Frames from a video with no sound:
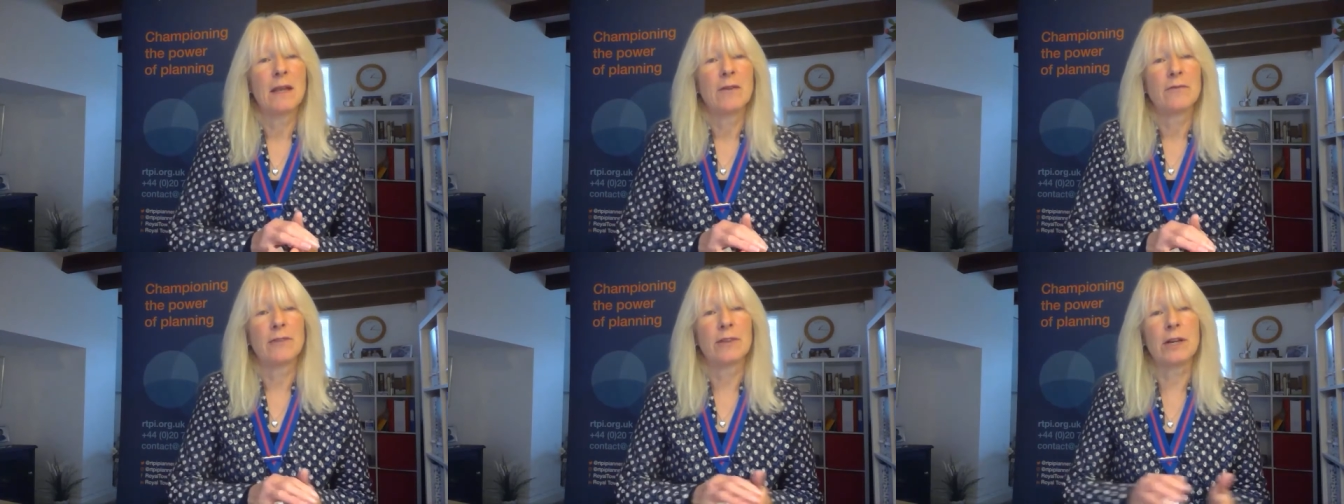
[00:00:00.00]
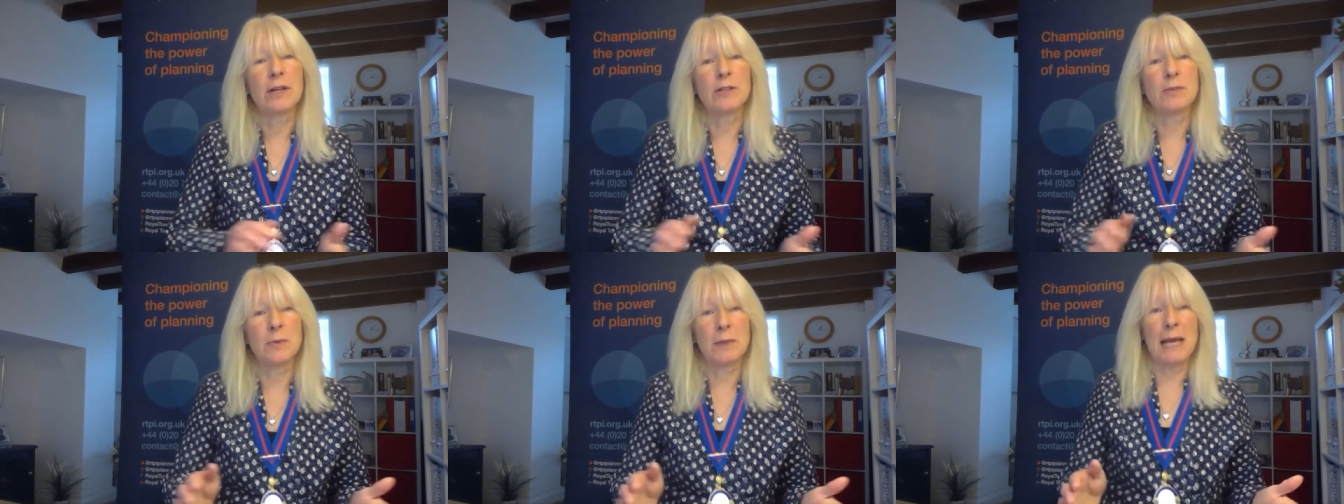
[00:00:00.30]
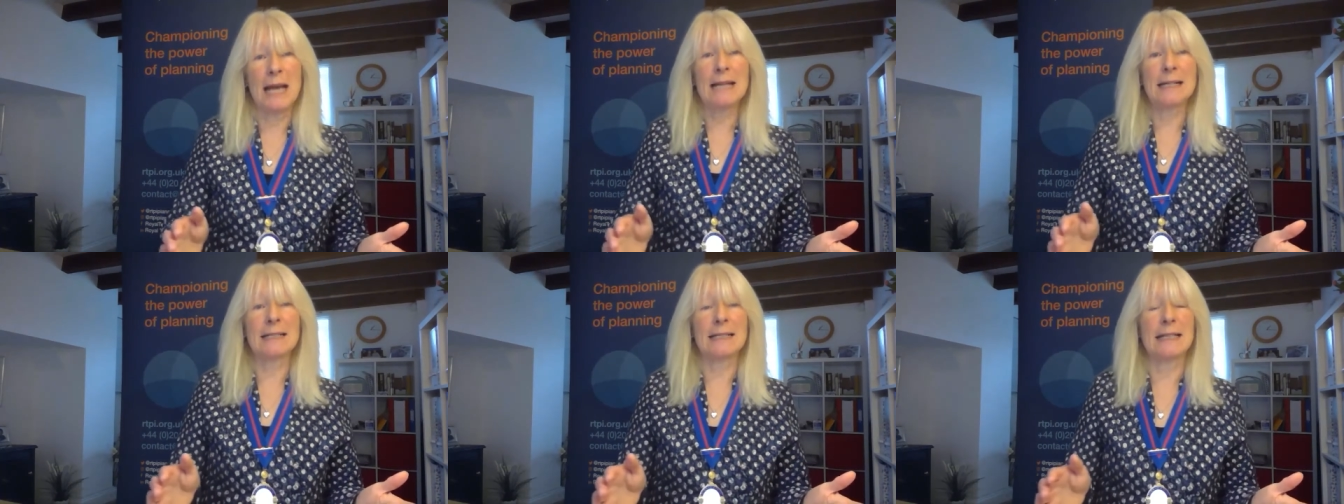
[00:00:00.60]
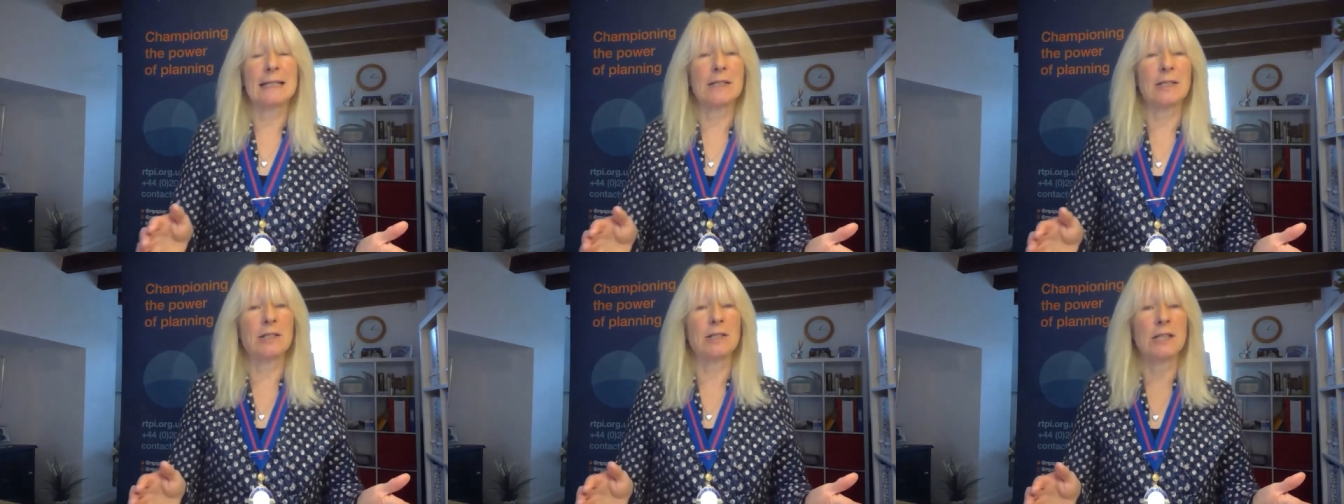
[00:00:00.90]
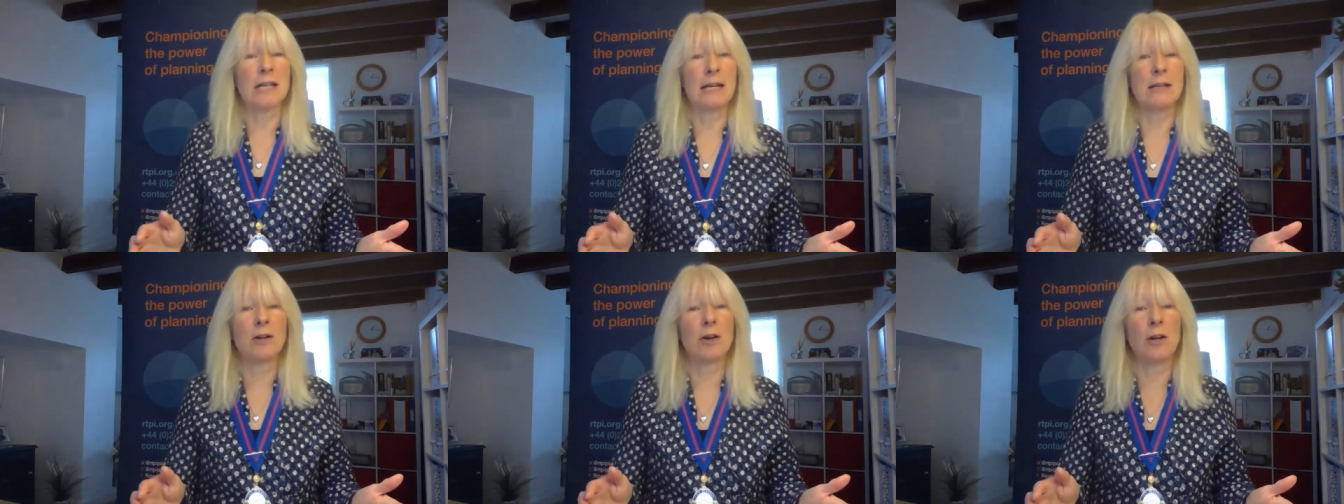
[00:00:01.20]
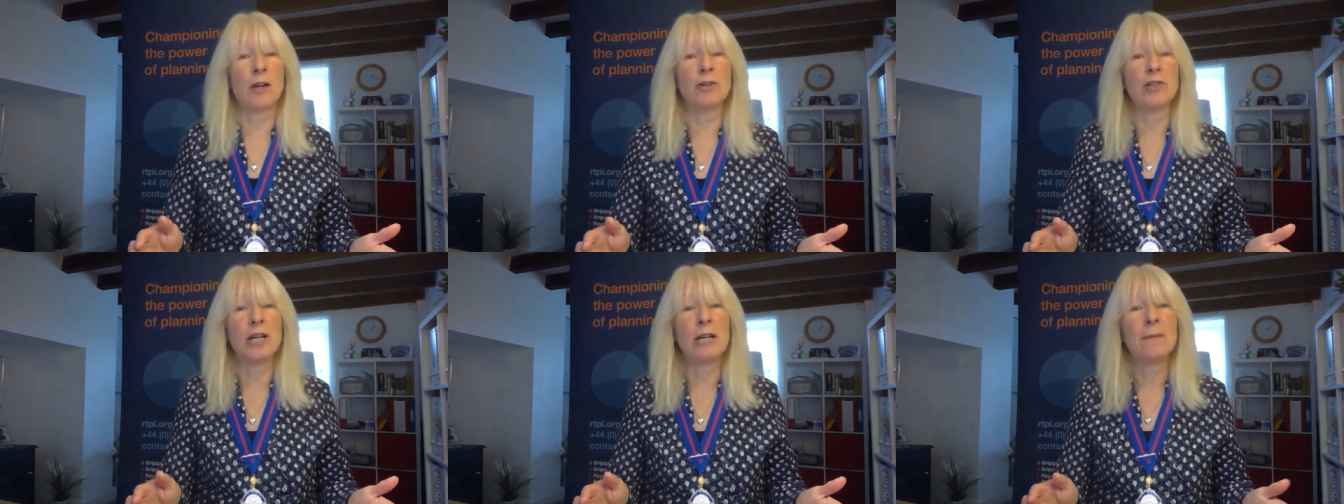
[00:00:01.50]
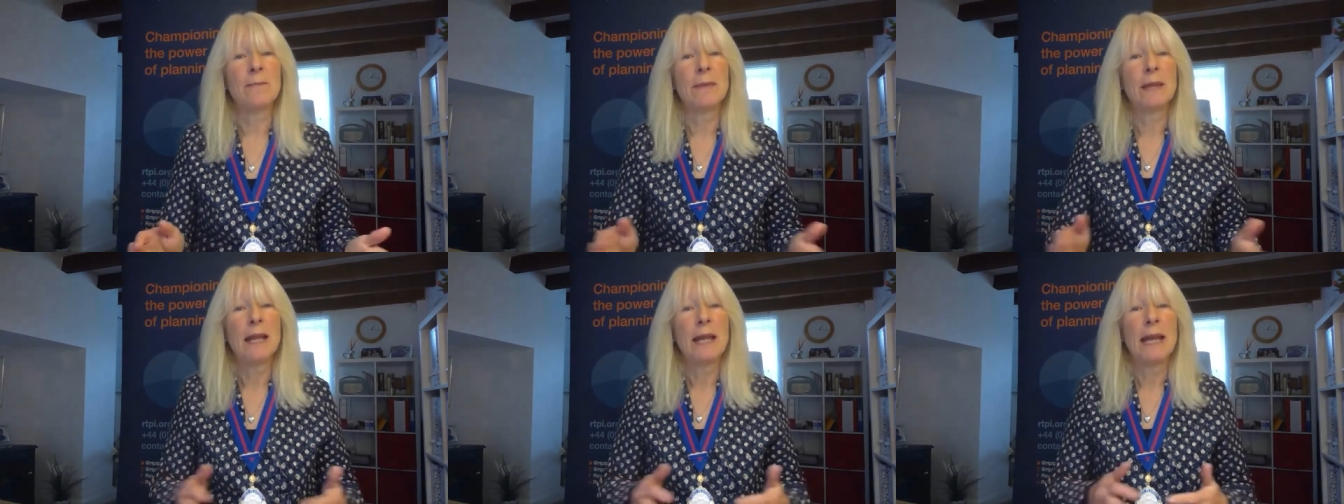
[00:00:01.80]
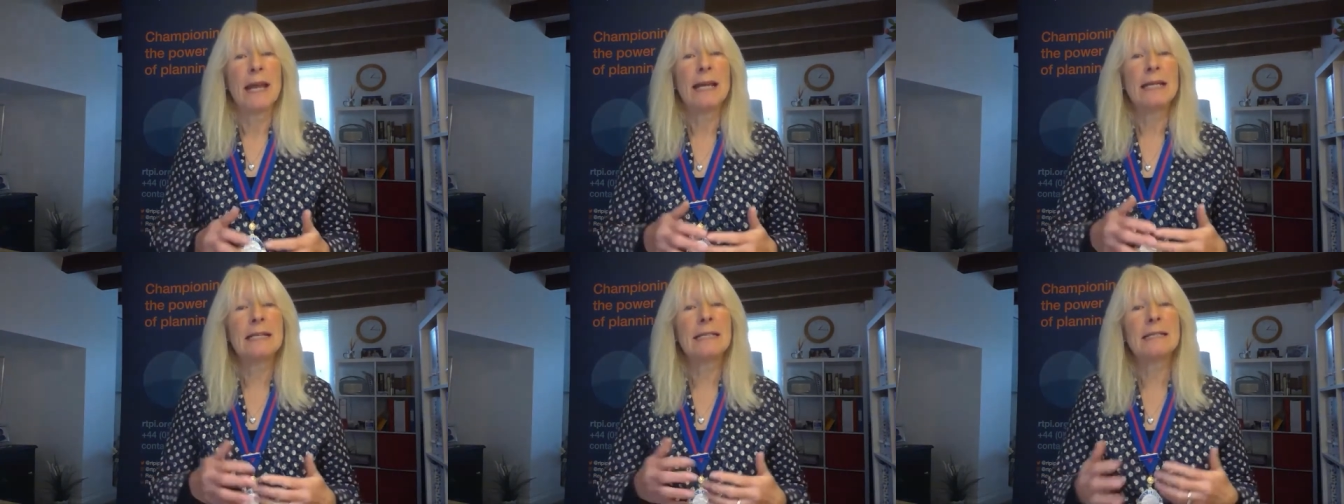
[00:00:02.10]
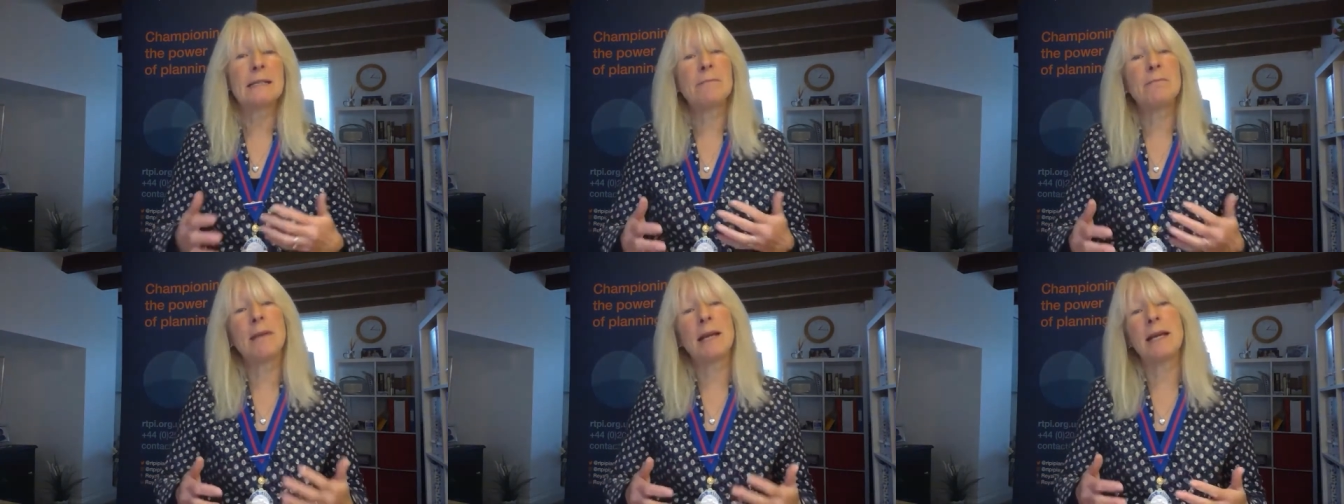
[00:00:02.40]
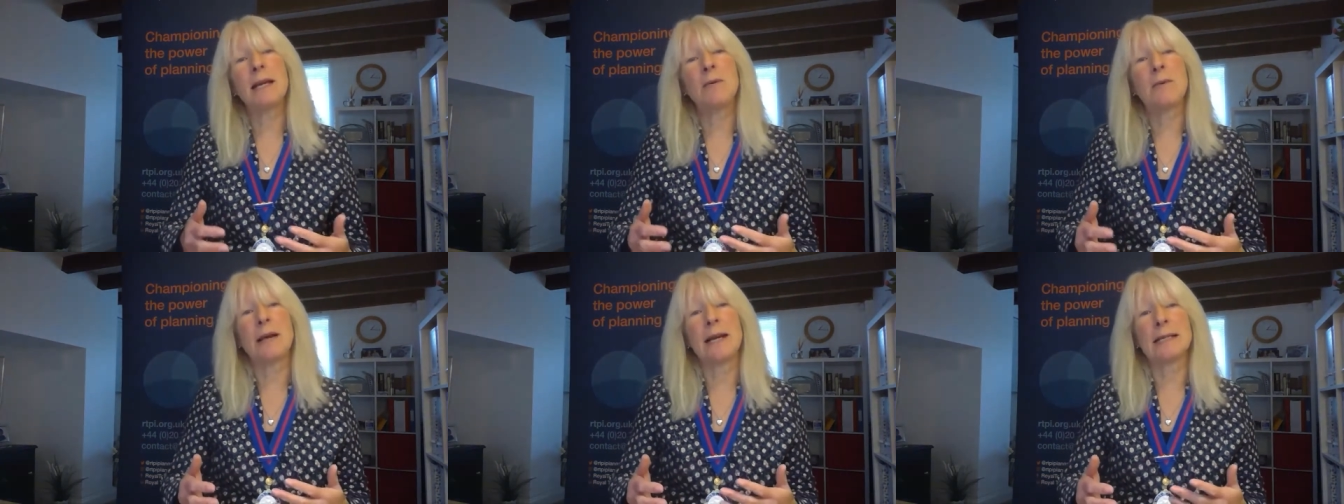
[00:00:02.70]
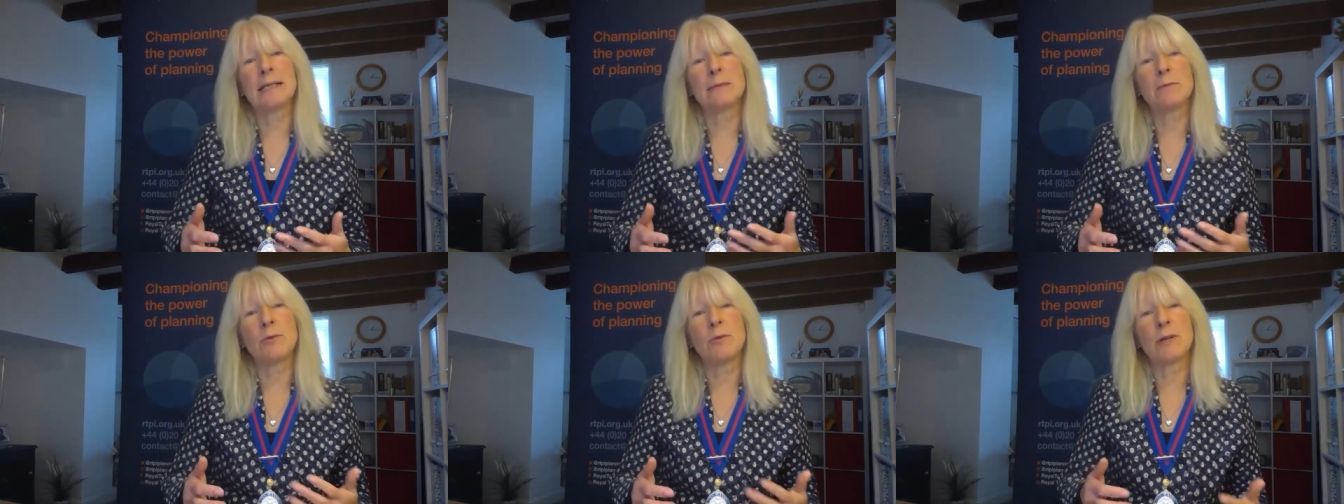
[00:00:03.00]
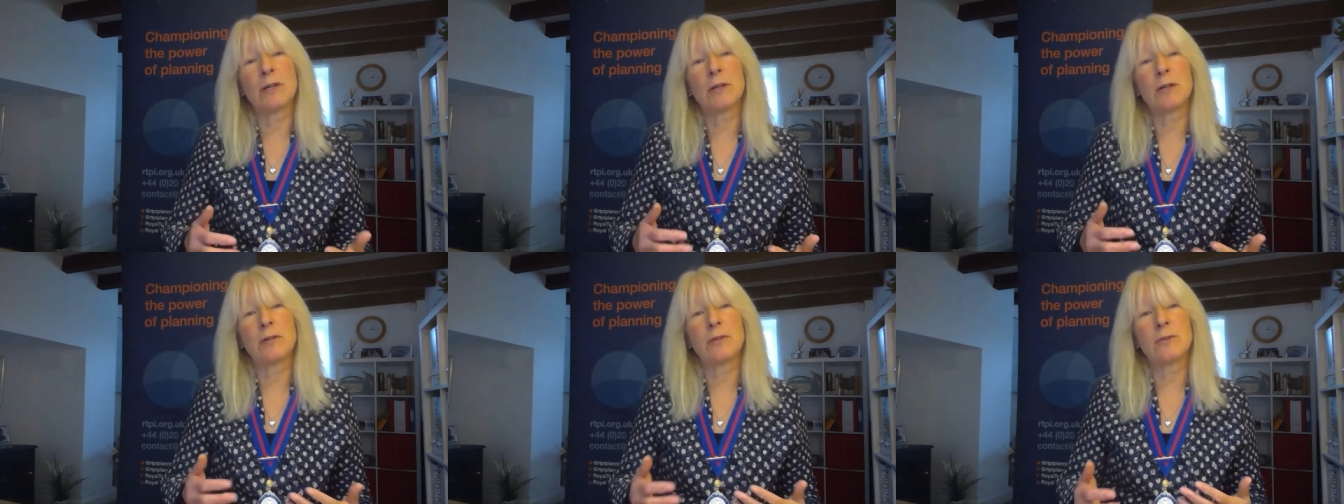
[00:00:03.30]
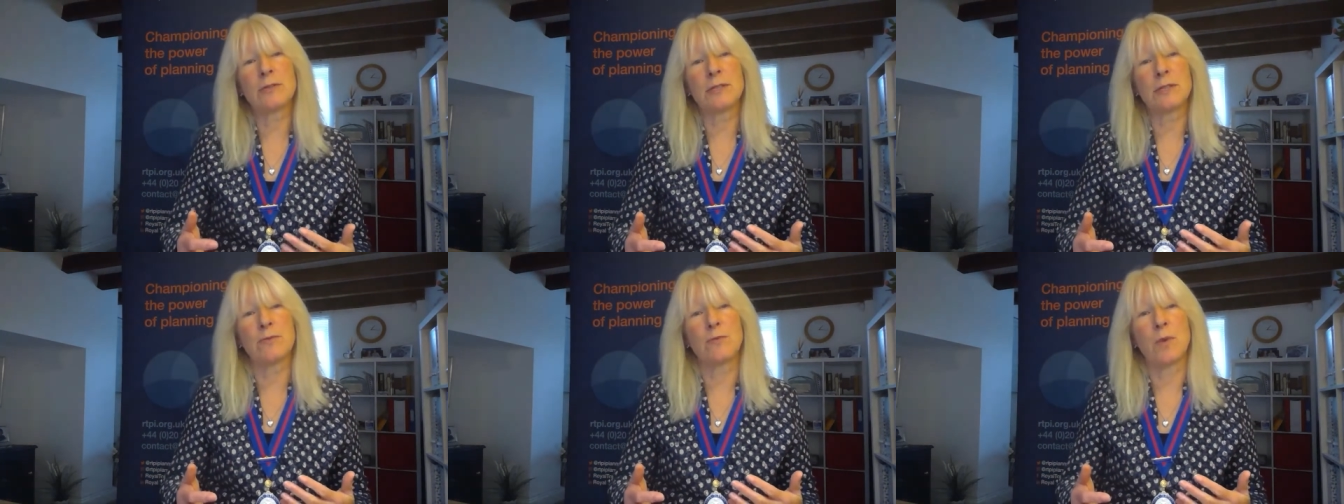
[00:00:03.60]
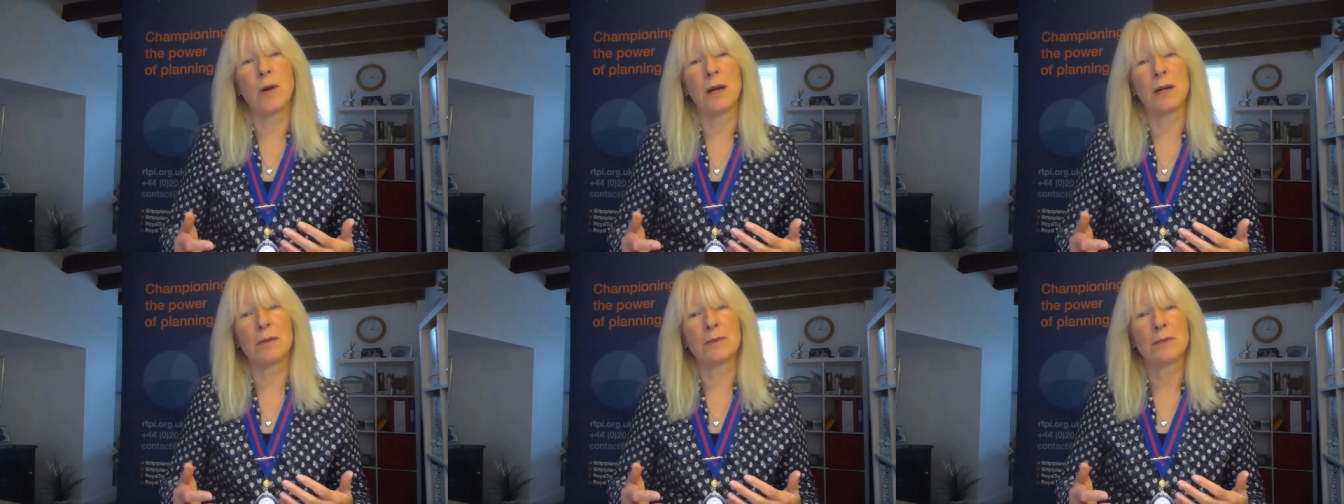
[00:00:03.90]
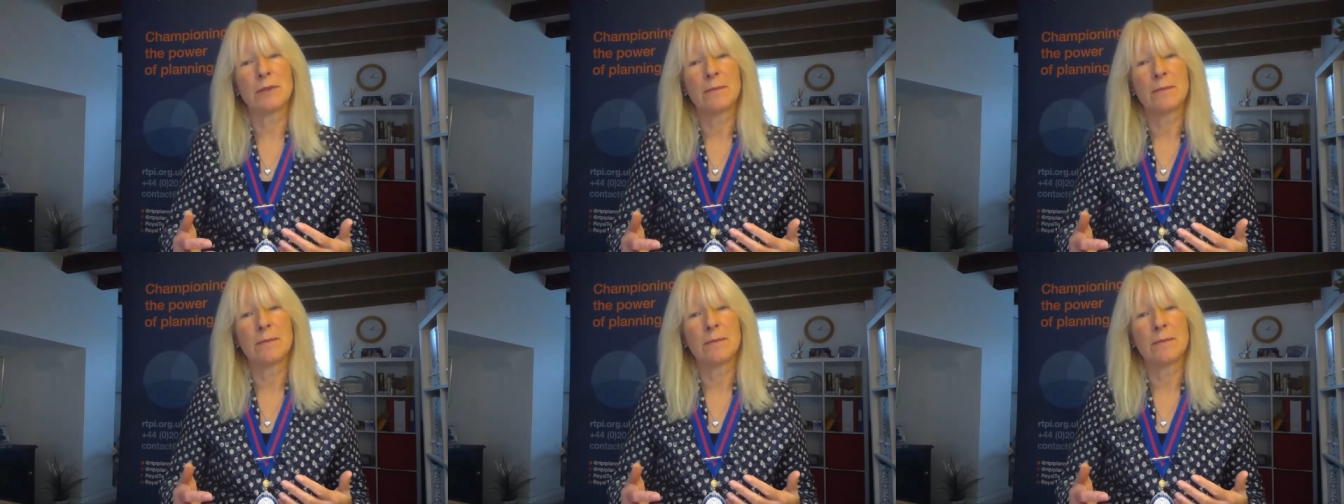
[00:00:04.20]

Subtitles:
For those with access to technology, it is in many ways a more inclusive world.